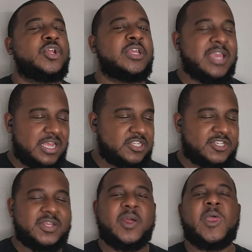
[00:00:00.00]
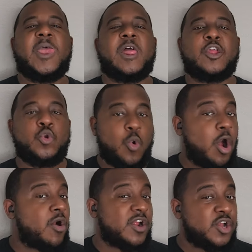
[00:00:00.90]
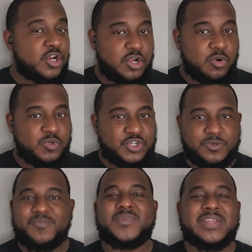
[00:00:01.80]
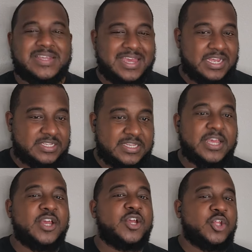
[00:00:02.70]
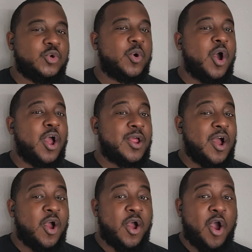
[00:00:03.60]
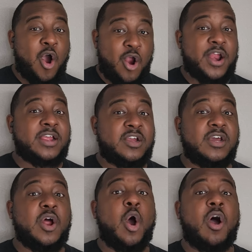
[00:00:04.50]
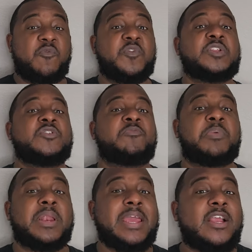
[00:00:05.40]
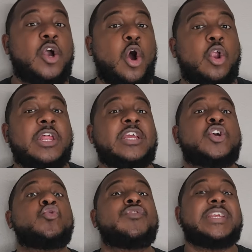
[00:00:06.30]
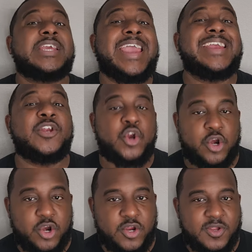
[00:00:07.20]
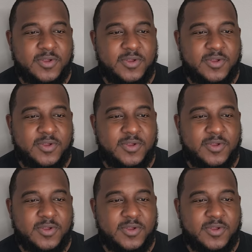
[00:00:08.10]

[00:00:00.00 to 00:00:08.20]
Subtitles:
Yes, you are a good coach. Yes, you are a good offensive play calling creator.